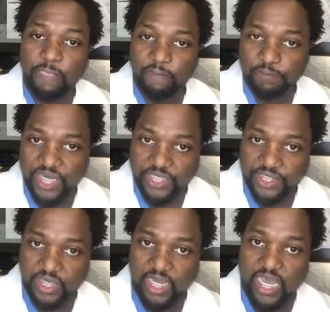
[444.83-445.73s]
the
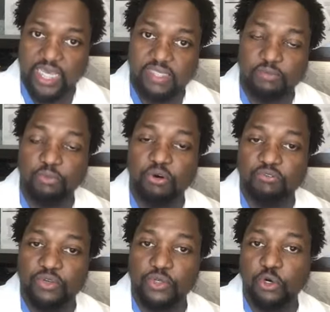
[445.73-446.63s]
patient has more
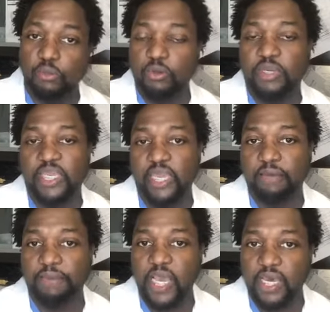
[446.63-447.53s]
of a normal
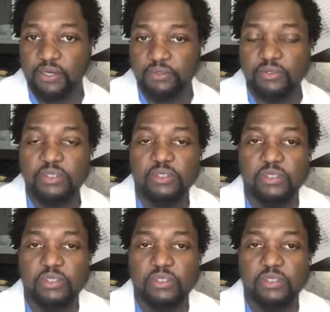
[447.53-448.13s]
gait pattern,